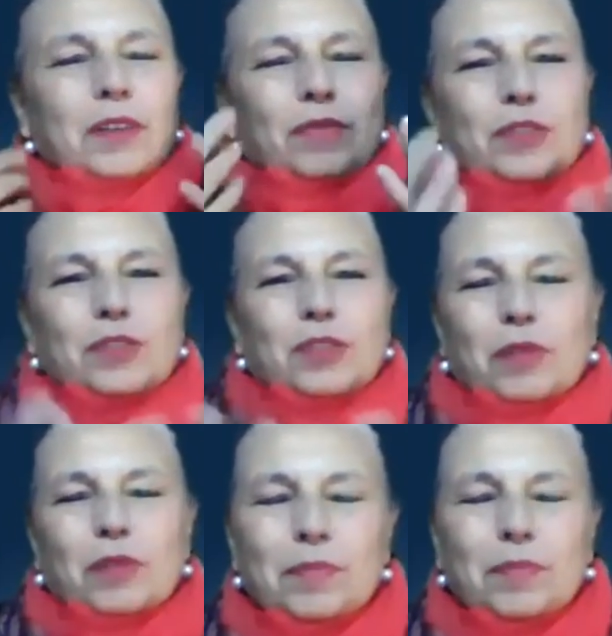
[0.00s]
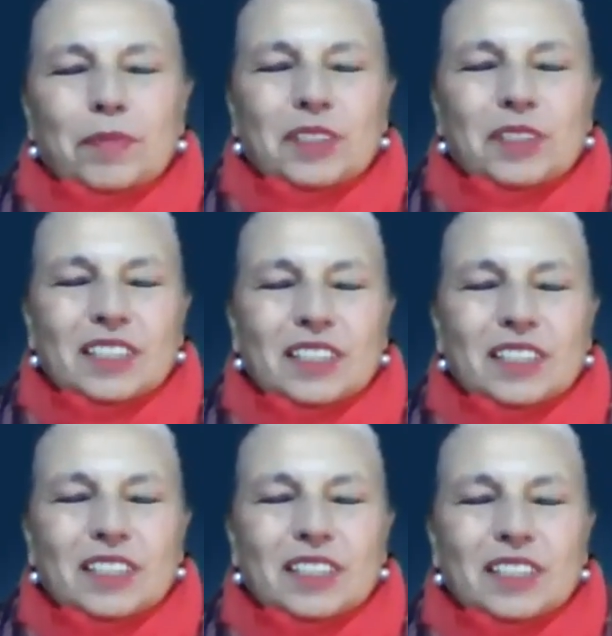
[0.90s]
future will be much
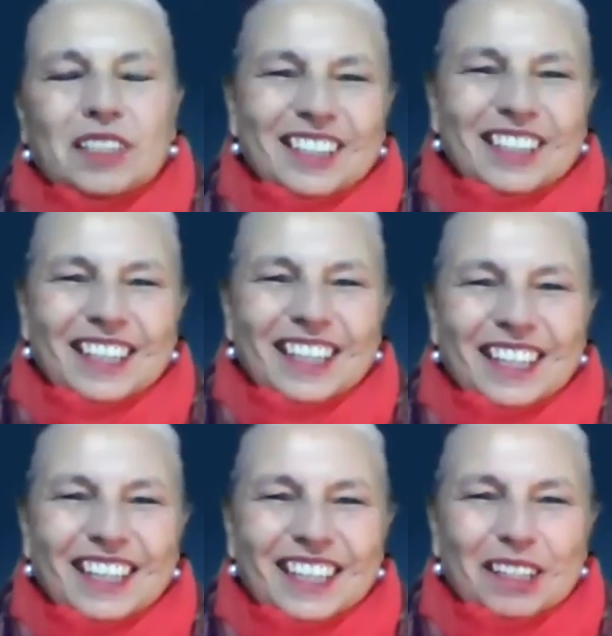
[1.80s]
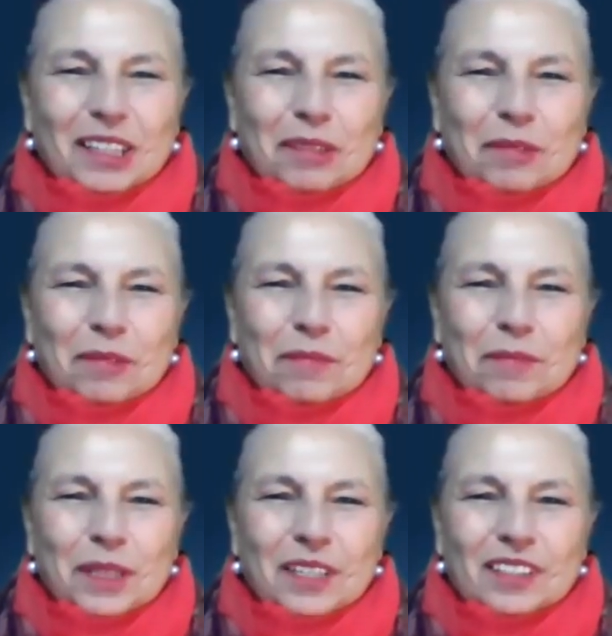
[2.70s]
easier, you see?
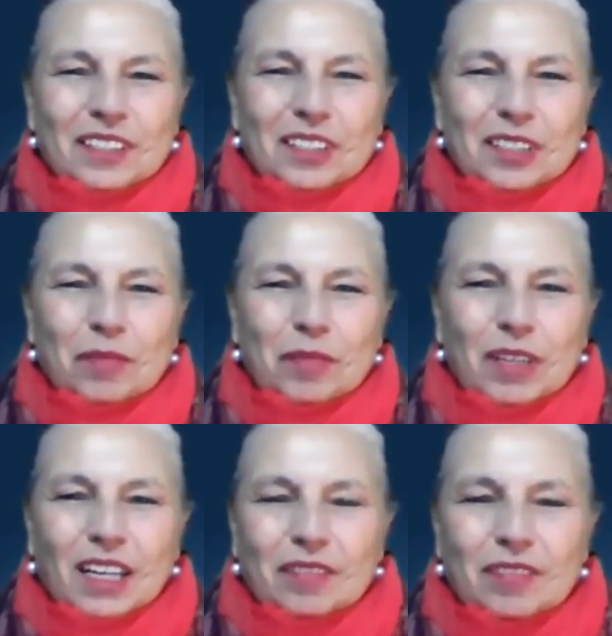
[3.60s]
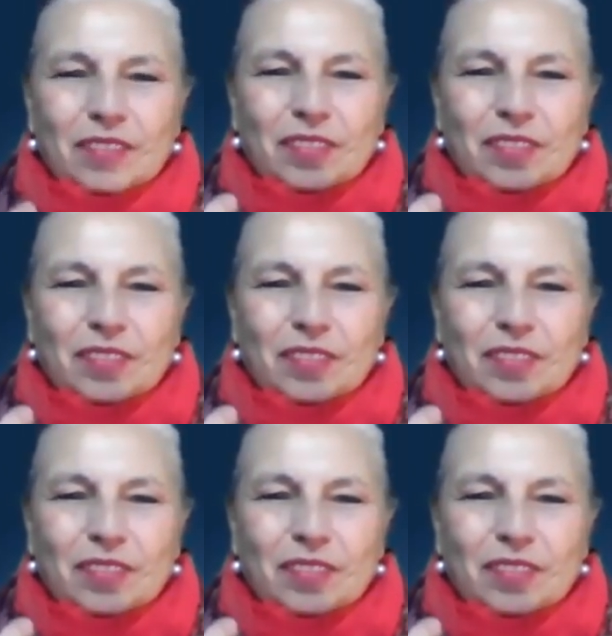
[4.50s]
Because we are